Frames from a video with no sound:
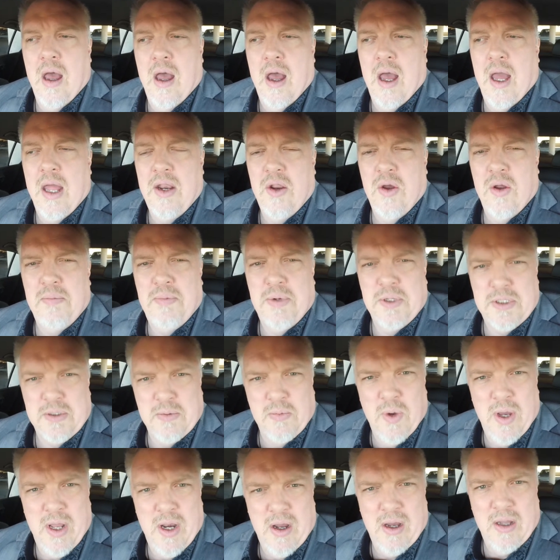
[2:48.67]
I knew I'd put some
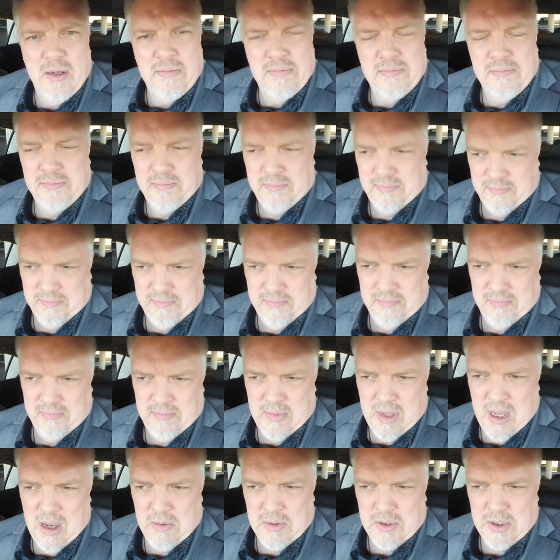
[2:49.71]
weight on.
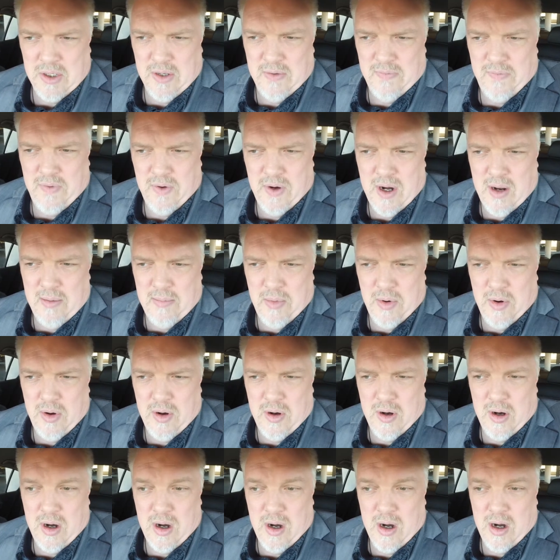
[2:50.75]
I was looking for a
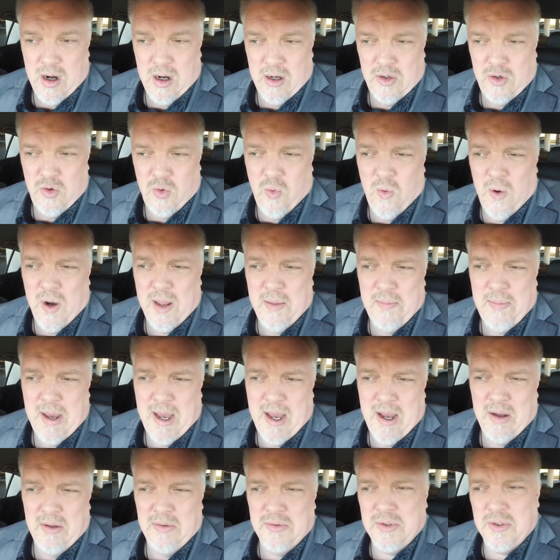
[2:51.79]
number 20
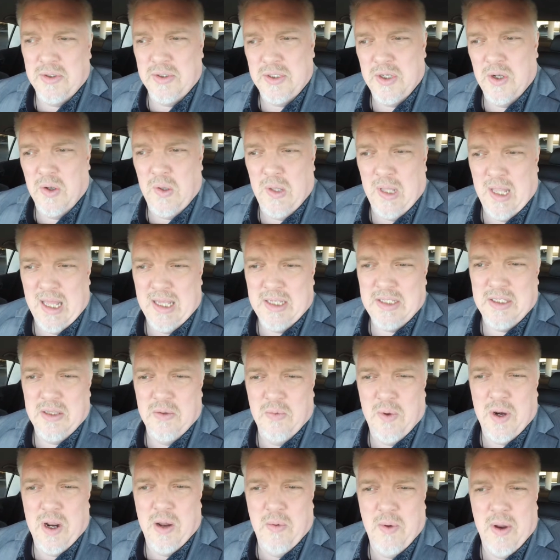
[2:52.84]
pounds or so less than
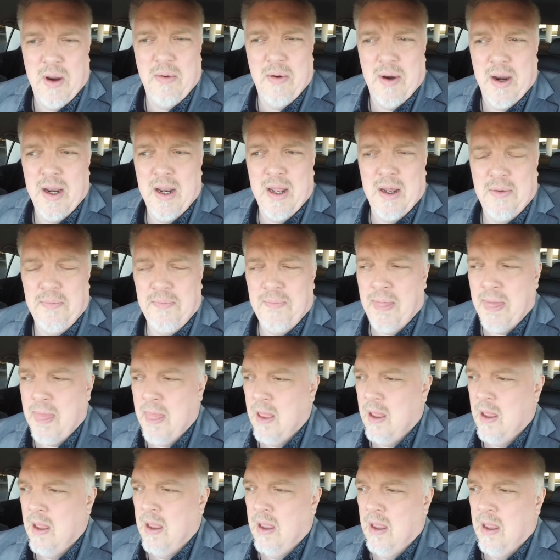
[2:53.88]
what I weigh right now,
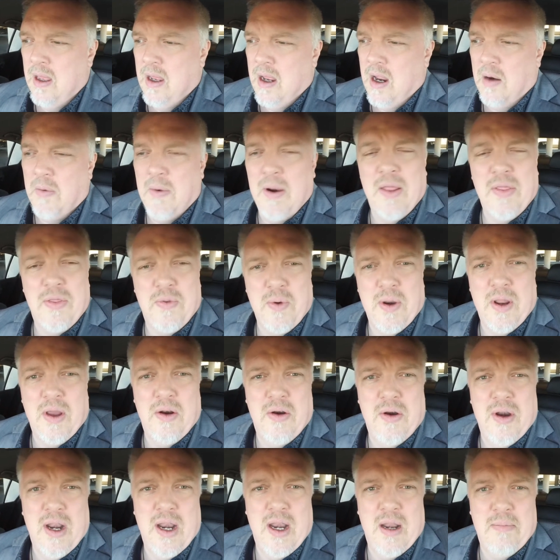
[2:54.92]
around
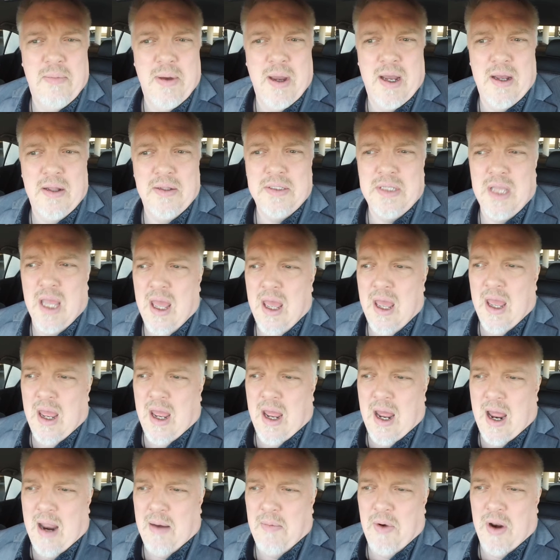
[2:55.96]
380 pounds.
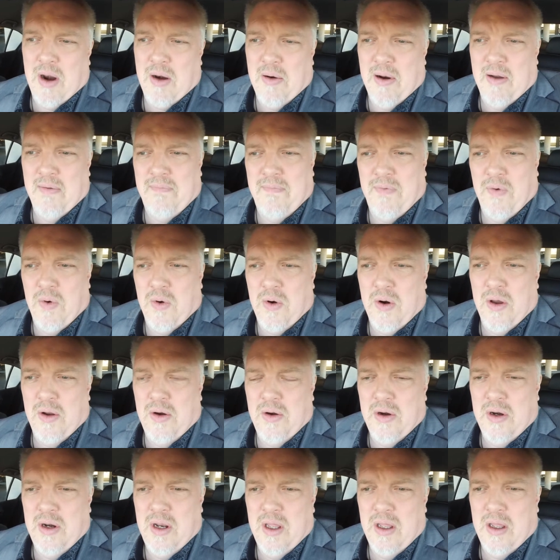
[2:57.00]
I'm right around
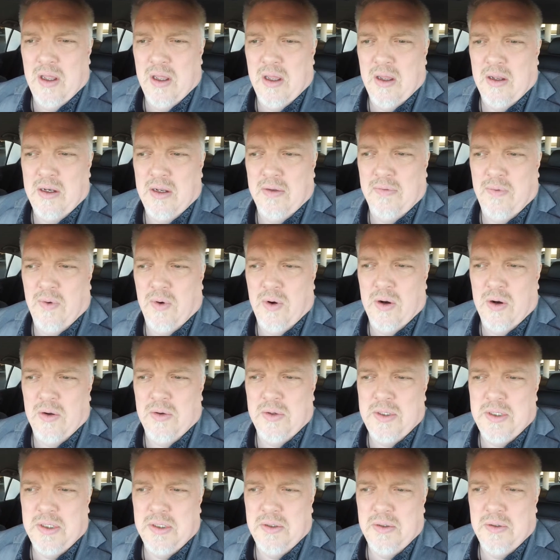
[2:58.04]
400 to
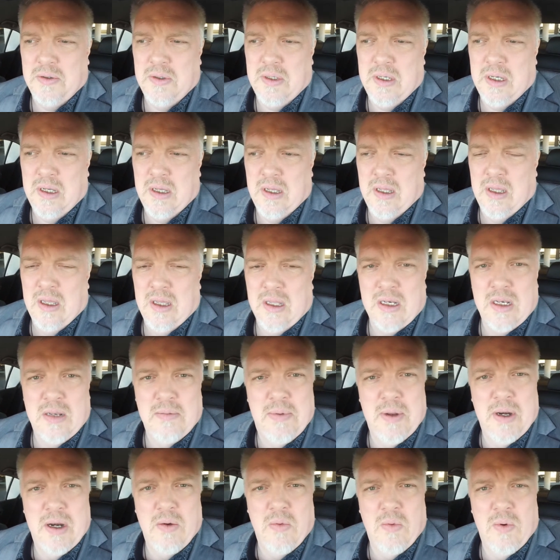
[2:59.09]
402,
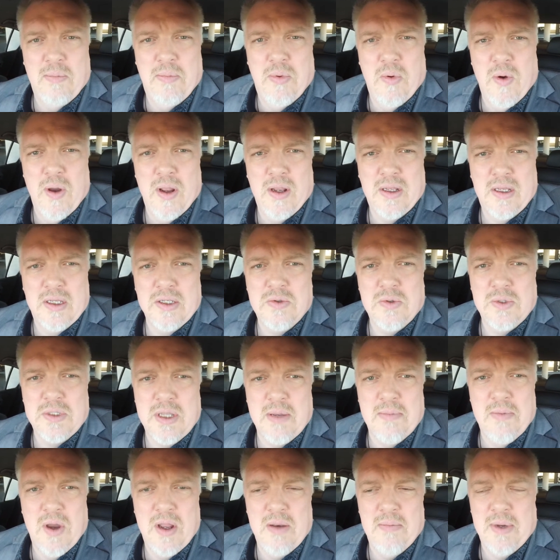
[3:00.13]
depending on what point. Because once I weighed